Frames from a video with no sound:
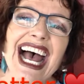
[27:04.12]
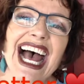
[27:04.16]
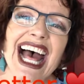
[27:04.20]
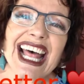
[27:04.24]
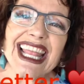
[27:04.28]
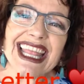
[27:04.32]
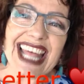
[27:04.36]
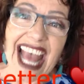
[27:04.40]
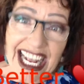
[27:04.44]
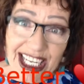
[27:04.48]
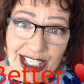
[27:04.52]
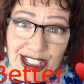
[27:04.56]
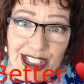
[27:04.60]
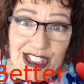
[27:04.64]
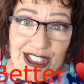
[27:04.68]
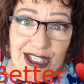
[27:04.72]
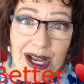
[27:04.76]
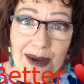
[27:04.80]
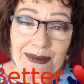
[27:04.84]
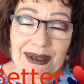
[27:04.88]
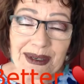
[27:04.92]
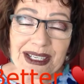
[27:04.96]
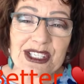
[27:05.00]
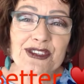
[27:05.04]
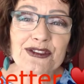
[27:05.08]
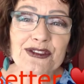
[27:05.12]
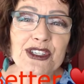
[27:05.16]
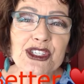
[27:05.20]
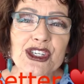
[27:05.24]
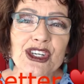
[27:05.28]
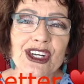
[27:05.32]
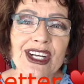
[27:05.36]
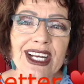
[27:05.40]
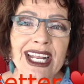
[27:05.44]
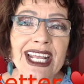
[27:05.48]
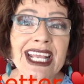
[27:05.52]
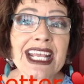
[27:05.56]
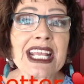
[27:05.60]
Thank you so much for
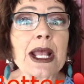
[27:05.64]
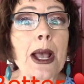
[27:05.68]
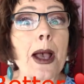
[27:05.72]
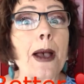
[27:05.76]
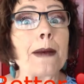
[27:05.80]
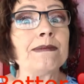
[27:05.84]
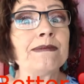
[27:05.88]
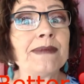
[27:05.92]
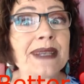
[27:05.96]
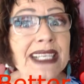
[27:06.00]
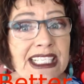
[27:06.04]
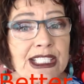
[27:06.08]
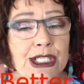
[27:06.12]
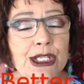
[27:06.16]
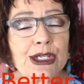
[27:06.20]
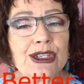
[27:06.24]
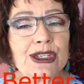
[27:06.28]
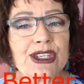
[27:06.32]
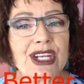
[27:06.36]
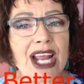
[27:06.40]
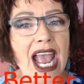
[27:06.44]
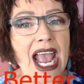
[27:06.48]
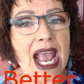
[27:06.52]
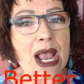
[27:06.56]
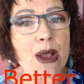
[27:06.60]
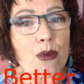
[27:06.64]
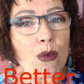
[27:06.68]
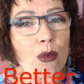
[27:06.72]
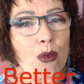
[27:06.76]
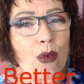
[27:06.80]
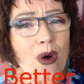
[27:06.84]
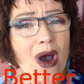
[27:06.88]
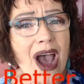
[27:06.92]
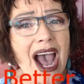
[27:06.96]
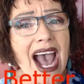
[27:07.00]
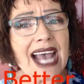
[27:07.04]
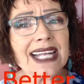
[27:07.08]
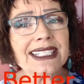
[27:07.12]
joining me today.
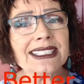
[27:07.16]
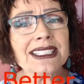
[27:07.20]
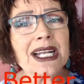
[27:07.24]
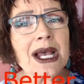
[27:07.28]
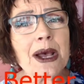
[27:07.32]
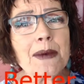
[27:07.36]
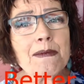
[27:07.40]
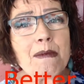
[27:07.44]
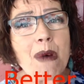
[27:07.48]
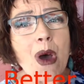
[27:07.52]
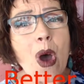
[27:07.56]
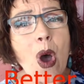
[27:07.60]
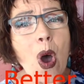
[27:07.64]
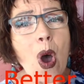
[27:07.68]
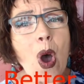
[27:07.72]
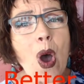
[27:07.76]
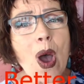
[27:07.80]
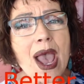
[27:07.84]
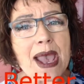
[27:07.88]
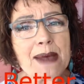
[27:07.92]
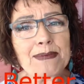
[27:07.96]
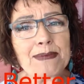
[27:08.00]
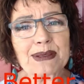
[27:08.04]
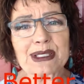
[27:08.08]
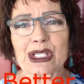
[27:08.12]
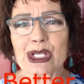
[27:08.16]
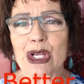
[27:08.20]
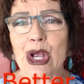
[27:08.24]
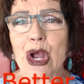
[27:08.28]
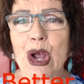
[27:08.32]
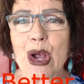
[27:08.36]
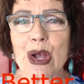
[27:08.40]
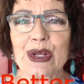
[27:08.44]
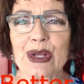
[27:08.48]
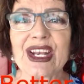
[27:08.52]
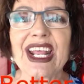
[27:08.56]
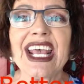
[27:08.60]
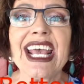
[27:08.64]
One more
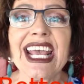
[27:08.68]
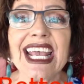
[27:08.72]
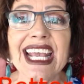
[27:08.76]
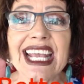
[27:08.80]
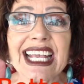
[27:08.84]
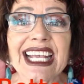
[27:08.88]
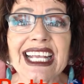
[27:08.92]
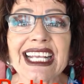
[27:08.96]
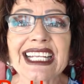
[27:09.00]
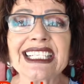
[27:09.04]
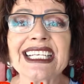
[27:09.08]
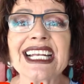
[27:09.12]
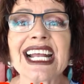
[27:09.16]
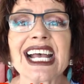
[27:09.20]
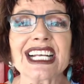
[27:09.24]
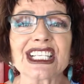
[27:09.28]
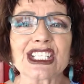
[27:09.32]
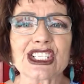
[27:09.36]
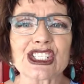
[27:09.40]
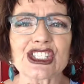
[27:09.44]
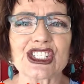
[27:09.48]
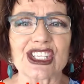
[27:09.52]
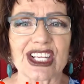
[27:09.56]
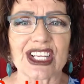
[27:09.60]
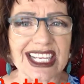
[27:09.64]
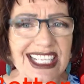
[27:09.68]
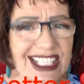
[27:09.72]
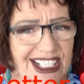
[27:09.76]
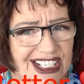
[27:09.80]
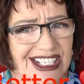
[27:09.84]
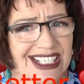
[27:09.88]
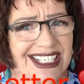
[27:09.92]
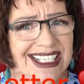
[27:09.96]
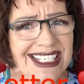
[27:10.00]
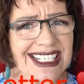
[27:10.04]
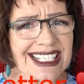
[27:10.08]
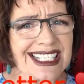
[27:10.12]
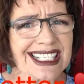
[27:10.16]
episode in
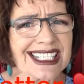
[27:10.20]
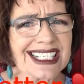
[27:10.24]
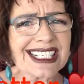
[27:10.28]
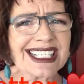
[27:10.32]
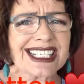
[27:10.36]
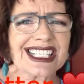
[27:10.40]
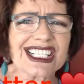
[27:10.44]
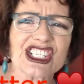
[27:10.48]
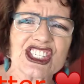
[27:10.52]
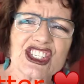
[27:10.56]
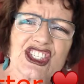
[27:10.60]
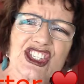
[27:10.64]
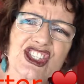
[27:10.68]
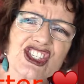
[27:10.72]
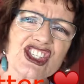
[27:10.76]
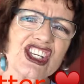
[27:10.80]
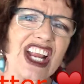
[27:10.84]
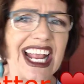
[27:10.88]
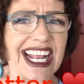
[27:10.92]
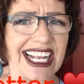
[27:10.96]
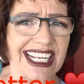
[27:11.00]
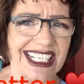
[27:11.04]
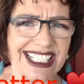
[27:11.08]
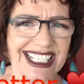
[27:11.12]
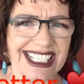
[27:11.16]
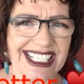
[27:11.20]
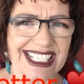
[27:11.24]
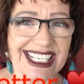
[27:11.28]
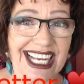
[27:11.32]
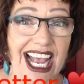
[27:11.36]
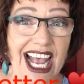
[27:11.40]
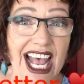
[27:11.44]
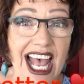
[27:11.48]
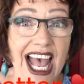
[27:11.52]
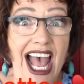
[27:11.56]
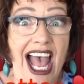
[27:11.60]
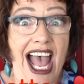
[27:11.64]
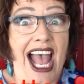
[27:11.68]
season 6.
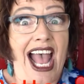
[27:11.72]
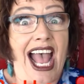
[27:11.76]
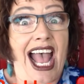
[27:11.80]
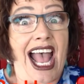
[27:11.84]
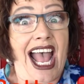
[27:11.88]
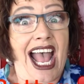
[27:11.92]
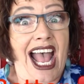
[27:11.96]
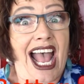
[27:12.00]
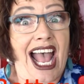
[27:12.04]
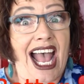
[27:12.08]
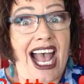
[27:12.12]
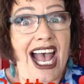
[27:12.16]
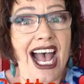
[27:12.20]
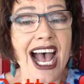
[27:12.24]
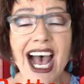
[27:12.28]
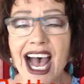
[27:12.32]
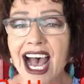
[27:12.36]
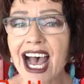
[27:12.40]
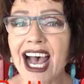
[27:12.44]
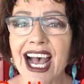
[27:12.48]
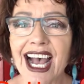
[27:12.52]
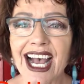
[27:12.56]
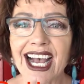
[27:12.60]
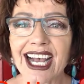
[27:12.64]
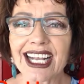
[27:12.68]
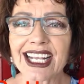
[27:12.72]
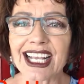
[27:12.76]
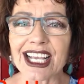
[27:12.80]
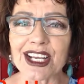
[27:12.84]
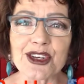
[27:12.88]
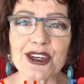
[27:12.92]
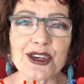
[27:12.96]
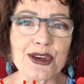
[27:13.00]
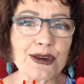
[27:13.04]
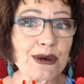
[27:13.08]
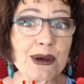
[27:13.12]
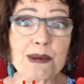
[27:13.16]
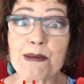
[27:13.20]
Can
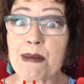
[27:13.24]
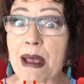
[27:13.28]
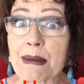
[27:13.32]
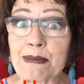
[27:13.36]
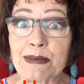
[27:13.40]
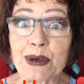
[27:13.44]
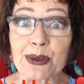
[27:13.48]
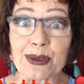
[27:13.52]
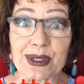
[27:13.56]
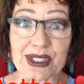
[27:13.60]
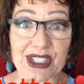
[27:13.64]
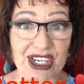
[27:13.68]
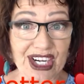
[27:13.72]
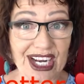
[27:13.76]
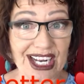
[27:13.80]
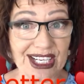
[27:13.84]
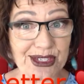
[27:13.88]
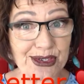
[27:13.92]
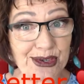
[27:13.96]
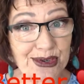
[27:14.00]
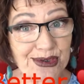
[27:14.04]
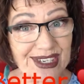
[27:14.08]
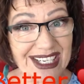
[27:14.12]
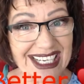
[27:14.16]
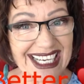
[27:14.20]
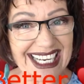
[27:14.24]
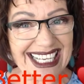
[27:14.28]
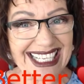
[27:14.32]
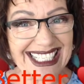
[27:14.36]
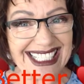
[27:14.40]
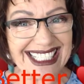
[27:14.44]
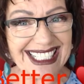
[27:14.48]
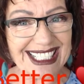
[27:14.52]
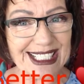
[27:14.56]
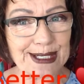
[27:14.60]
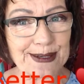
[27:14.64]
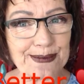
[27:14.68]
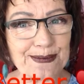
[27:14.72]
you remember which country it
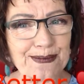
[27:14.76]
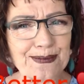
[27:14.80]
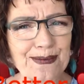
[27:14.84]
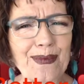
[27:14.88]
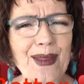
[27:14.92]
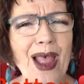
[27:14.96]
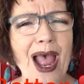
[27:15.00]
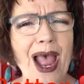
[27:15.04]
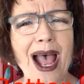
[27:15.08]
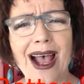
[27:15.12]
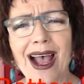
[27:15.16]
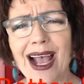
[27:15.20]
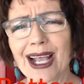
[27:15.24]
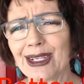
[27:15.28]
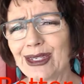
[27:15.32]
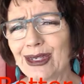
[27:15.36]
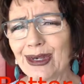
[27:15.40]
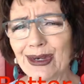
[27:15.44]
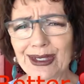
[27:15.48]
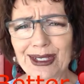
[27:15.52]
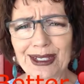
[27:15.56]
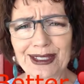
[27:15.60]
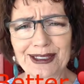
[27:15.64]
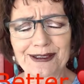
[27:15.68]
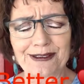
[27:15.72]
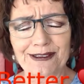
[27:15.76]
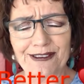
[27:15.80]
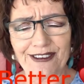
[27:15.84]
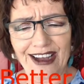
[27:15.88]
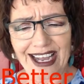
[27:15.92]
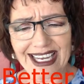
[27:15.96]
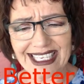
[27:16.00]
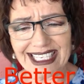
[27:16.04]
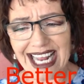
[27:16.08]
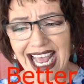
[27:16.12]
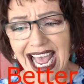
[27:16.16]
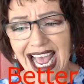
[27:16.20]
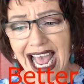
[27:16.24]
is? You're going to
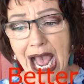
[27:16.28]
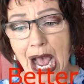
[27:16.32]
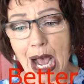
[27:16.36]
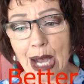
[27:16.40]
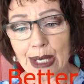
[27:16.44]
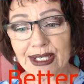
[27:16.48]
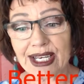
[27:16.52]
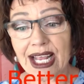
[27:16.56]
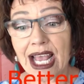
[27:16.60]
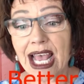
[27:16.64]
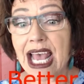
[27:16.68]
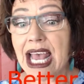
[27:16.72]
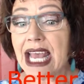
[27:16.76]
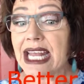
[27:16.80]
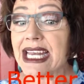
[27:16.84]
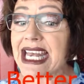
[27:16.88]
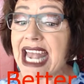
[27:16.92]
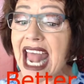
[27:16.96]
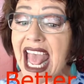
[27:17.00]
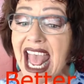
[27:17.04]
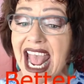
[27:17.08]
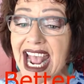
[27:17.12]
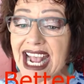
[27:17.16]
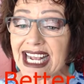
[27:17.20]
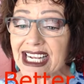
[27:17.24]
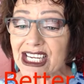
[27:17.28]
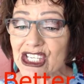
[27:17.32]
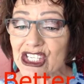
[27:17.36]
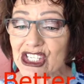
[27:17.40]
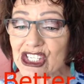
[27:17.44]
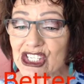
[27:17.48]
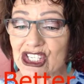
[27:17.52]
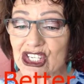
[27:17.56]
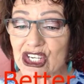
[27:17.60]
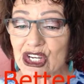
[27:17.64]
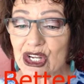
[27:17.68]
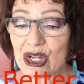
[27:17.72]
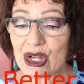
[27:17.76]
find out
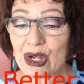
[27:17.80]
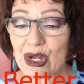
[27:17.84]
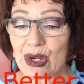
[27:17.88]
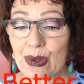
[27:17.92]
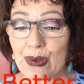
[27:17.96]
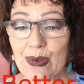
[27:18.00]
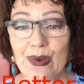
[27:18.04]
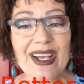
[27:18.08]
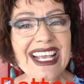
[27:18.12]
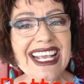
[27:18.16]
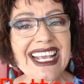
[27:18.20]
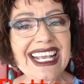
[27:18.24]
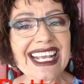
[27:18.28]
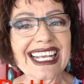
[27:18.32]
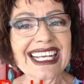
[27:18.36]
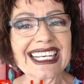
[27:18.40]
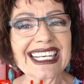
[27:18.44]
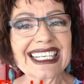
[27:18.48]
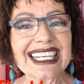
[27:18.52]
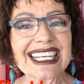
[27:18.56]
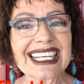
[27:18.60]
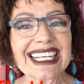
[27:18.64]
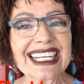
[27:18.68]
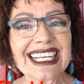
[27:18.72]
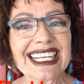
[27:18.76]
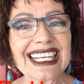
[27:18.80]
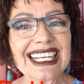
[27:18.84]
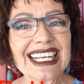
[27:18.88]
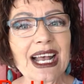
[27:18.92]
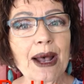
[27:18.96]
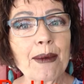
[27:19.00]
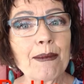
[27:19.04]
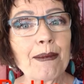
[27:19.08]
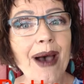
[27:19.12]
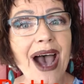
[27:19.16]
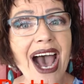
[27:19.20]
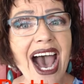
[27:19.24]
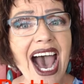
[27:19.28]
next week.
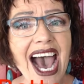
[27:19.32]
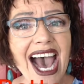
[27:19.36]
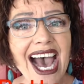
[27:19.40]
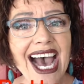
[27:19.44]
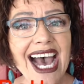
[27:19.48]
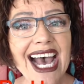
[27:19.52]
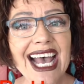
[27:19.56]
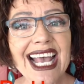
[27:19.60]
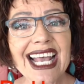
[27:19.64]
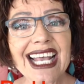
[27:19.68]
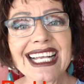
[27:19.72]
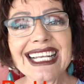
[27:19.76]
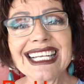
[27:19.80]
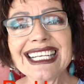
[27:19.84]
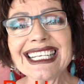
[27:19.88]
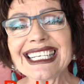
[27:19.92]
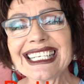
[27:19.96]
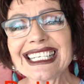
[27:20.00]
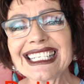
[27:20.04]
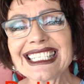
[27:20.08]
Bye.